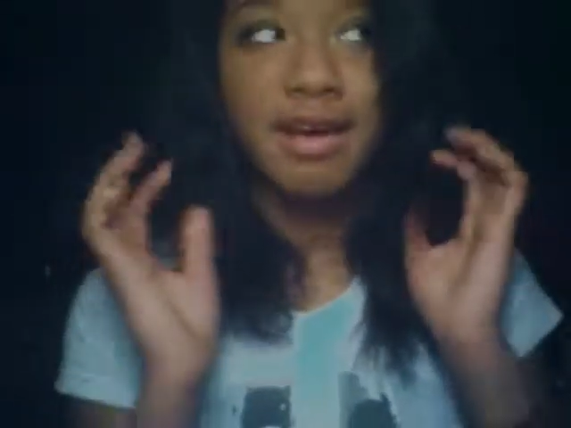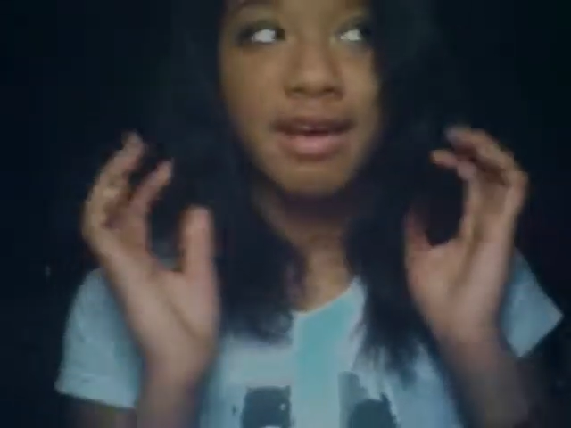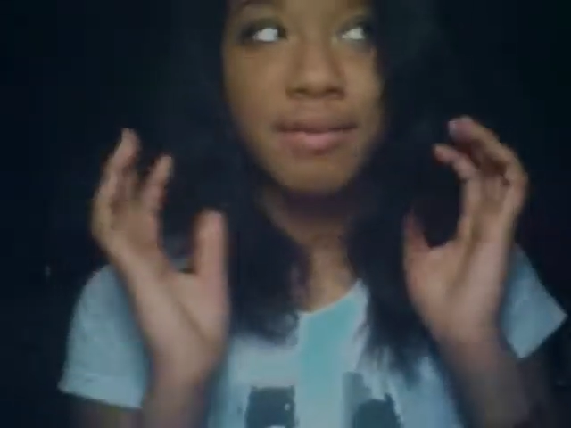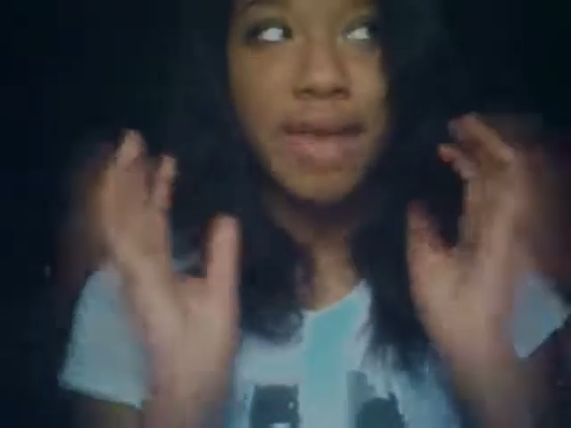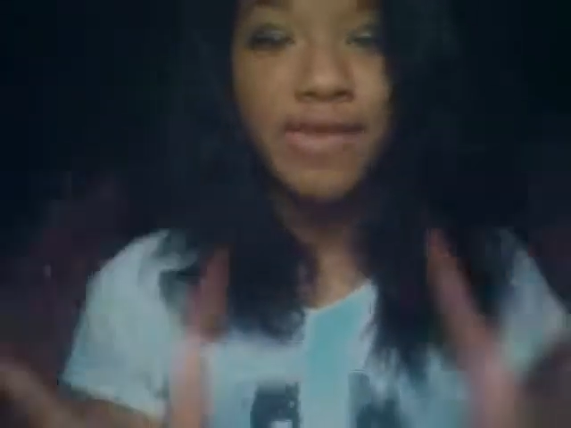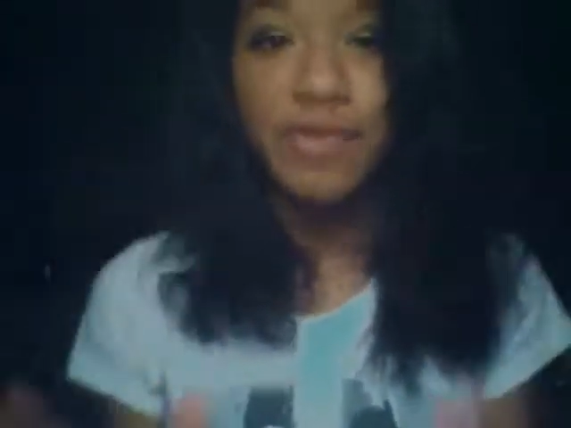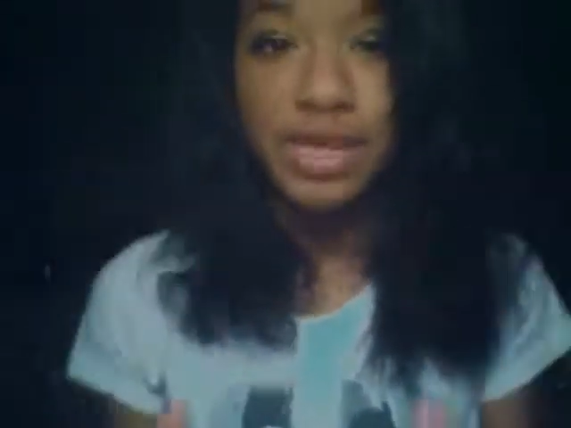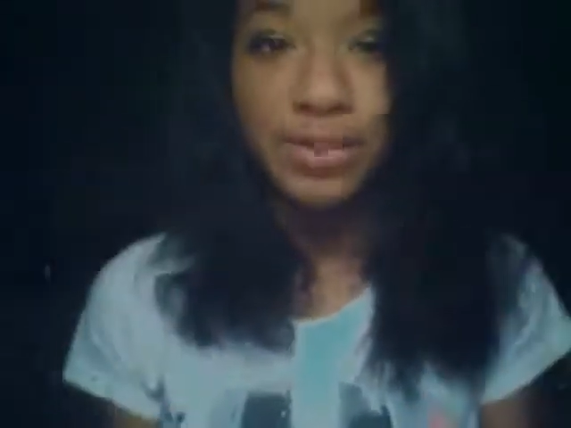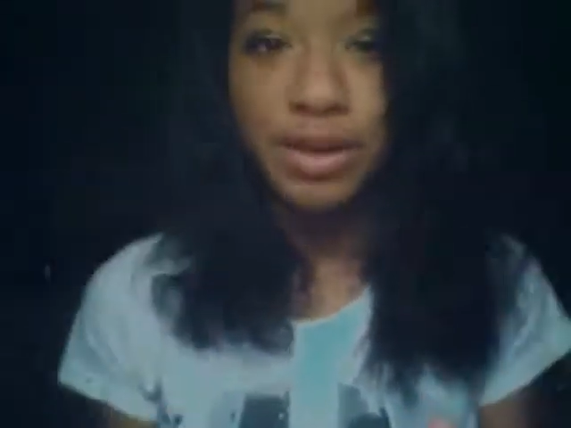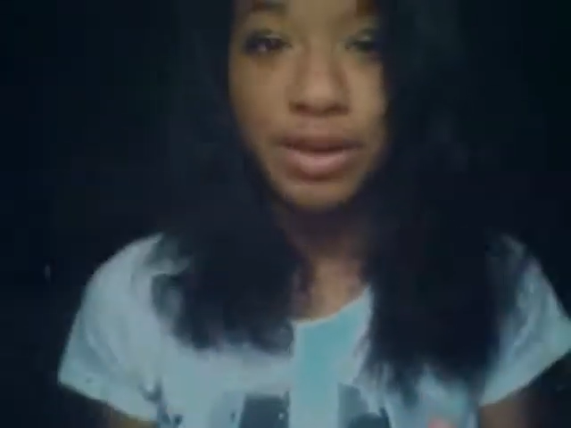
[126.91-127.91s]
have a
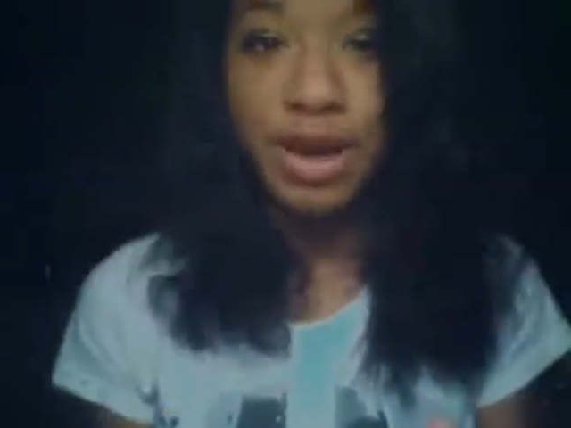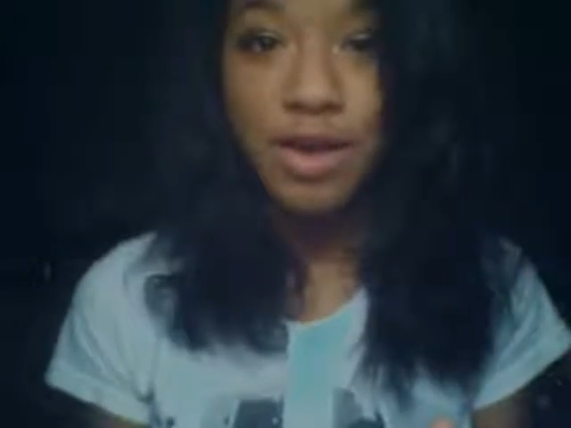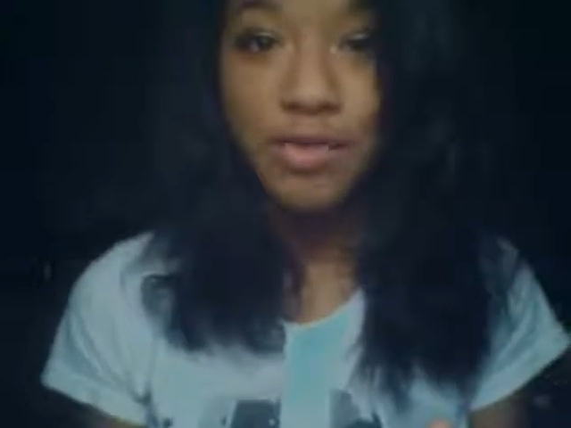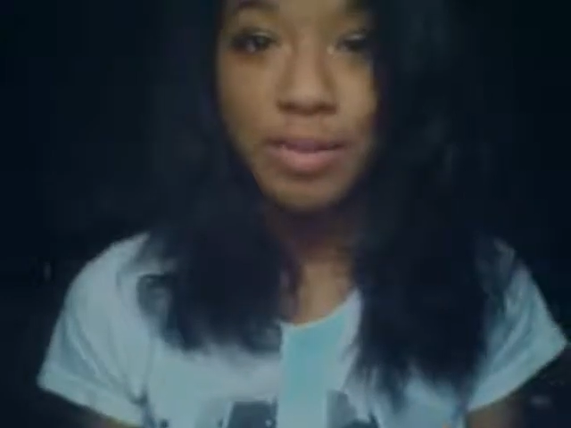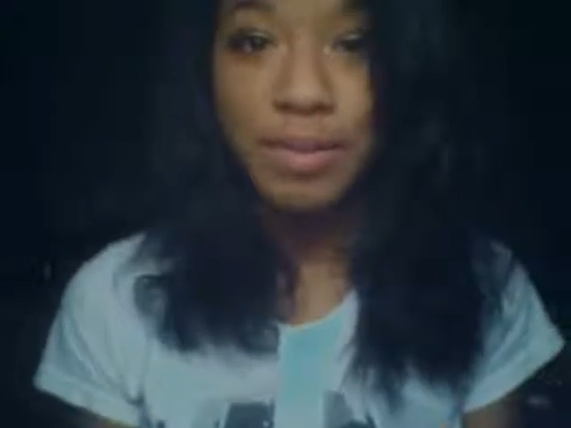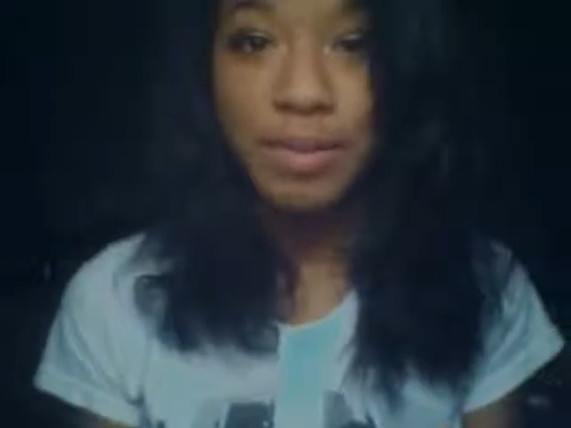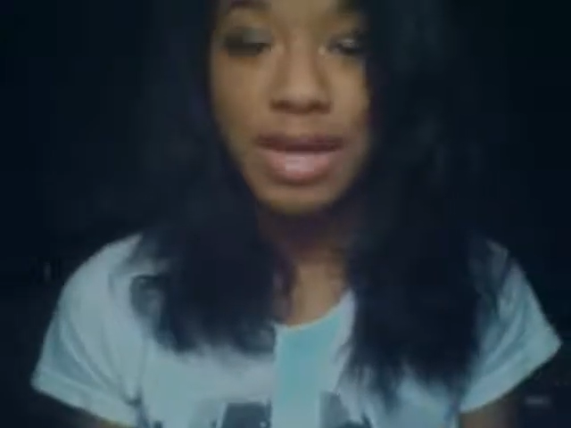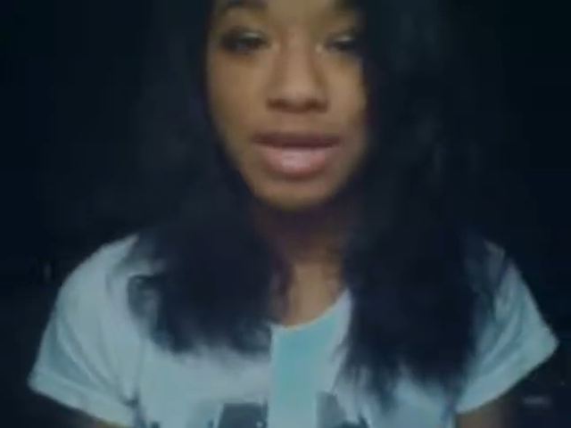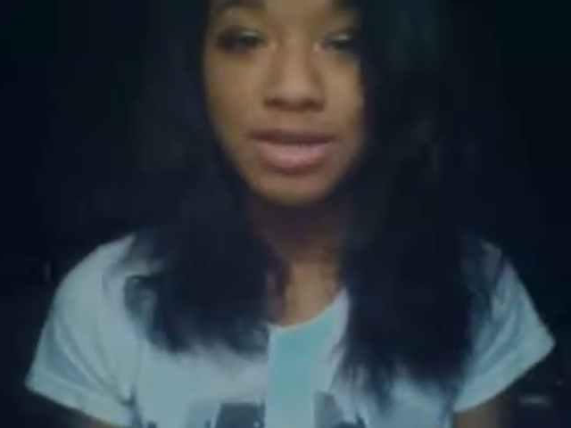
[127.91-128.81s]
Facebook now for my page.